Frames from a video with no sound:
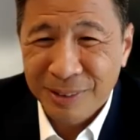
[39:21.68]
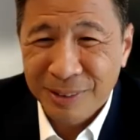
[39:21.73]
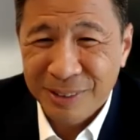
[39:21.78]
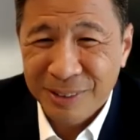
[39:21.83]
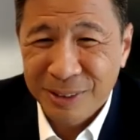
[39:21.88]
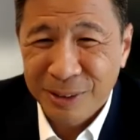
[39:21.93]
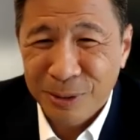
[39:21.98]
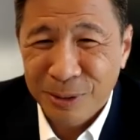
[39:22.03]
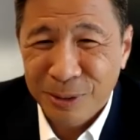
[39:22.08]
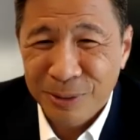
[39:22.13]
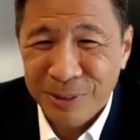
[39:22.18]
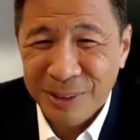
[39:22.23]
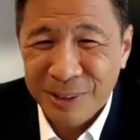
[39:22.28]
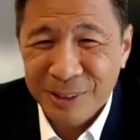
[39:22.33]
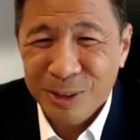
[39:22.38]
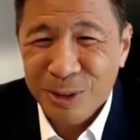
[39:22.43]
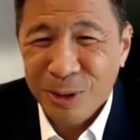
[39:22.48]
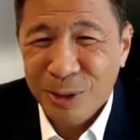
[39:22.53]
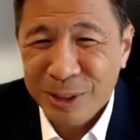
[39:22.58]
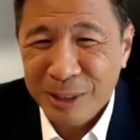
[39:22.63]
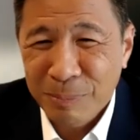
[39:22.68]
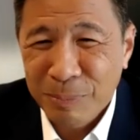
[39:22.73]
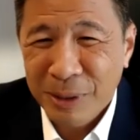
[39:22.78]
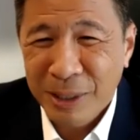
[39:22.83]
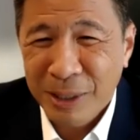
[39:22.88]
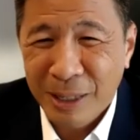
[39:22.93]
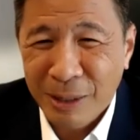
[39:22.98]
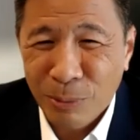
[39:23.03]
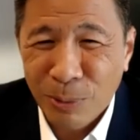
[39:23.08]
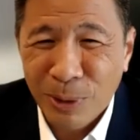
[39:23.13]
It's not
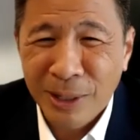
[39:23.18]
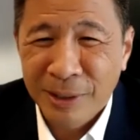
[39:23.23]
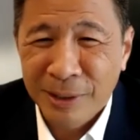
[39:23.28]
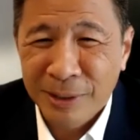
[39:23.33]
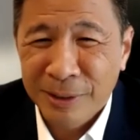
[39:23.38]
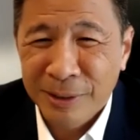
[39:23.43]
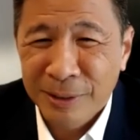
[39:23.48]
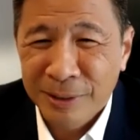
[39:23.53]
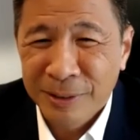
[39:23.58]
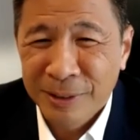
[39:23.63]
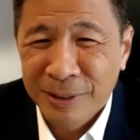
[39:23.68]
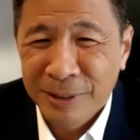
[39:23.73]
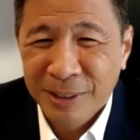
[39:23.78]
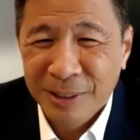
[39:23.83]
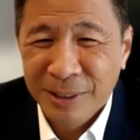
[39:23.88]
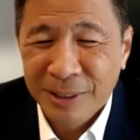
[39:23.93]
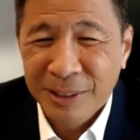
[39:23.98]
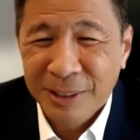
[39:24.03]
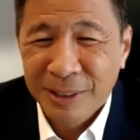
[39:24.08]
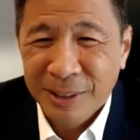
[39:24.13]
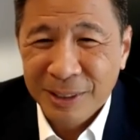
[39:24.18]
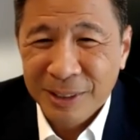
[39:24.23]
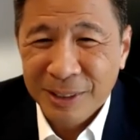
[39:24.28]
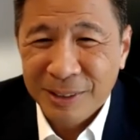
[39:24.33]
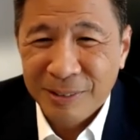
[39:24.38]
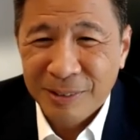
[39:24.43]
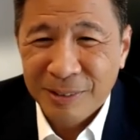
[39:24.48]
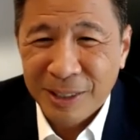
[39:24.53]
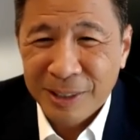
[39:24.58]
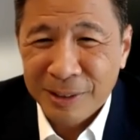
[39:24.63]
something I want.
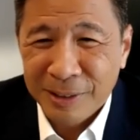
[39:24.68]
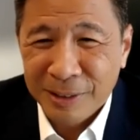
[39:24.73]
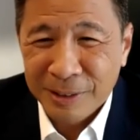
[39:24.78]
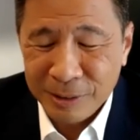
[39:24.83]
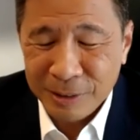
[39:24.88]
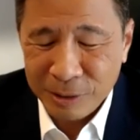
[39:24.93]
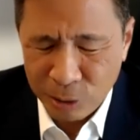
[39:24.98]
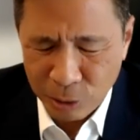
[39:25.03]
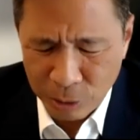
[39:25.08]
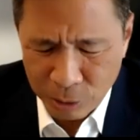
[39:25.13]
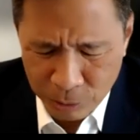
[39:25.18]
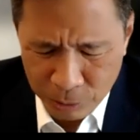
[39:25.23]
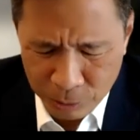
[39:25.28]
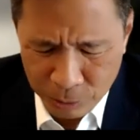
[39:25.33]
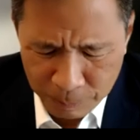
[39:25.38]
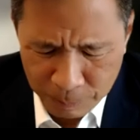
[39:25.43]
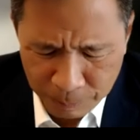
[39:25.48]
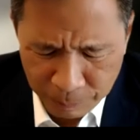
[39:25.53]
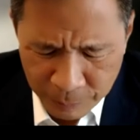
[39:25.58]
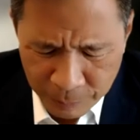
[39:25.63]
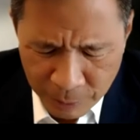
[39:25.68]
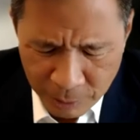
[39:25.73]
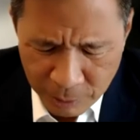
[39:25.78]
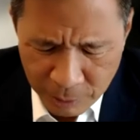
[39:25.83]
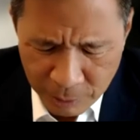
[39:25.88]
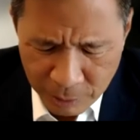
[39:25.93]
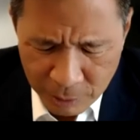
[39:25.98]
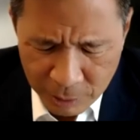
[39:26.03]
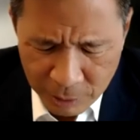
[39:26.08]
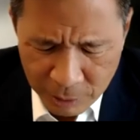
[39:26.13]
Right. So
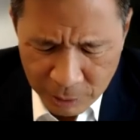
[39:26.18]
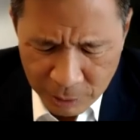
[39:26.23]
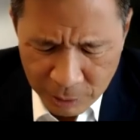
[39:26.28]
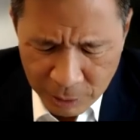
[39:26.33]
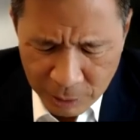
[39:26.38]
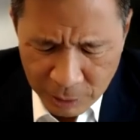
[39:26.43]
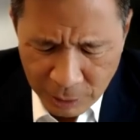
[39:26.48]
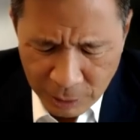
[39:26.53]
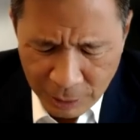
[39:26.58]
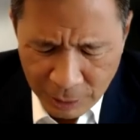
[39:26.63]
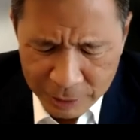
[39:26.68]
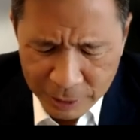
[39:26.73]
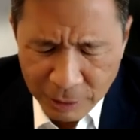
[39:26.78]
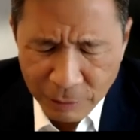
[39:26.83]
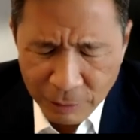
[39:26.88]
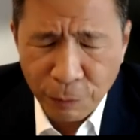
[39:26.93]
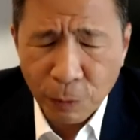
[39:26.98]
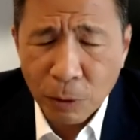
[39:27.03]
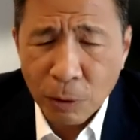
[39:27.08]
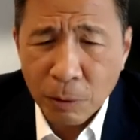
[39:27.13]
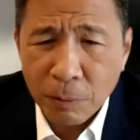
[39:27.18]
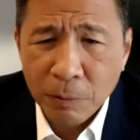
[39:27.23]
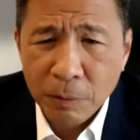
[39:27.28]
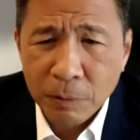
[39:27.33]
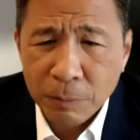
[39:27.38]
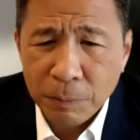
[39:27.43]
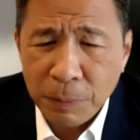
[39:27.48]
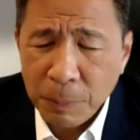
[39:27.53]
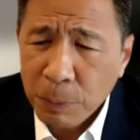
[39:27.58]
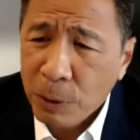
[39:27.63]
I think for
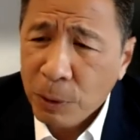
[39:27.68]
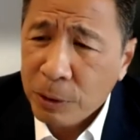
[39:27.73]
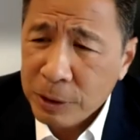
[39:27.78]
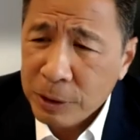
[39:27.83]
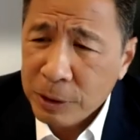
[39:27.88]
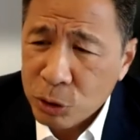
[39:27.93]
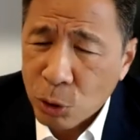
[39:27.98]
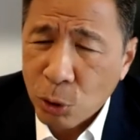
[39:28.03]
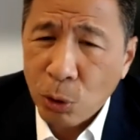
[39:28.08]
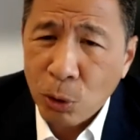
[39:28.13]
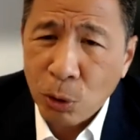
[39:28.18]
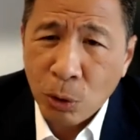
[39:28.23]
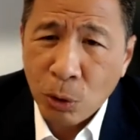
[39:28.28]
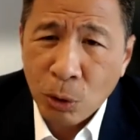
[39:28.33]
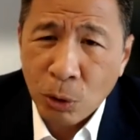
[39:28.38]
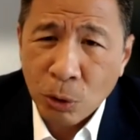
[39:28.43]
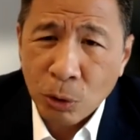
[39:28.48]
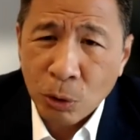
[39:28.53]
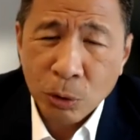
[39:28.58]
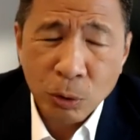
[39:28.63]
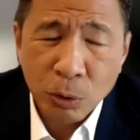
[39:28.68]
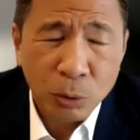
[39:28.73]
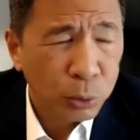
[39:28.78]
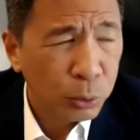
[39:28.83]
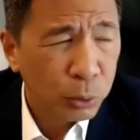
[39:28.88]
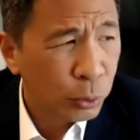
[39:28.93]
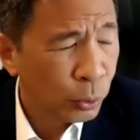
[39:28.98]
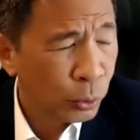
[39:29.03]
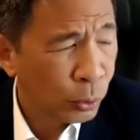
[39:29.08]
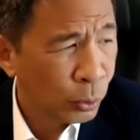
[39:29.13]
people on this call
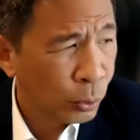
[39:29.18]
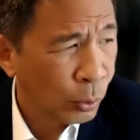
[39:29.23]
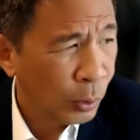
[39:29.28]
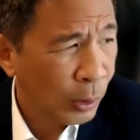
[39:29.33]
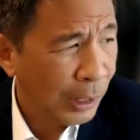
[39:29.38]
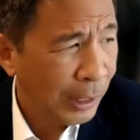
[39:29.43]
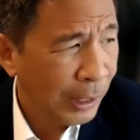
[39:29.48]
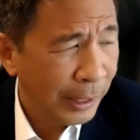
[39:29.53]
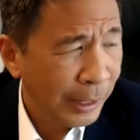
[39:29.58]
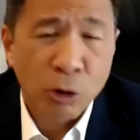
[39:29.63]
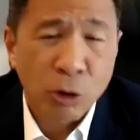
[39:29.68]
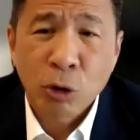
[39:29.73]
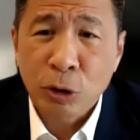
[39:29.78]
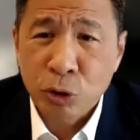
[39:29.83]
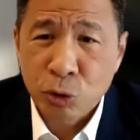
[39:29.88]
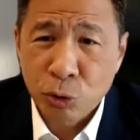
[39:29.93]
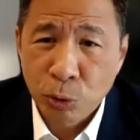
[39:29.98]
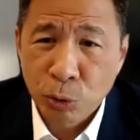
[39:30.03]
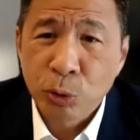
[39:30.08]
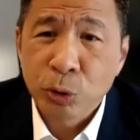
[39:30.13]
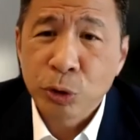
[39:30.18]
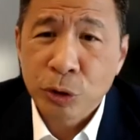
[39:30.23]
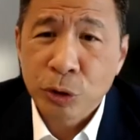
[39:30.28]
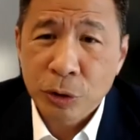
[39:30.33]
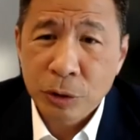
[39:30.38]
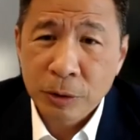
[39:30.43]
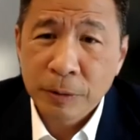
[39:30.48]
who are at crossroads,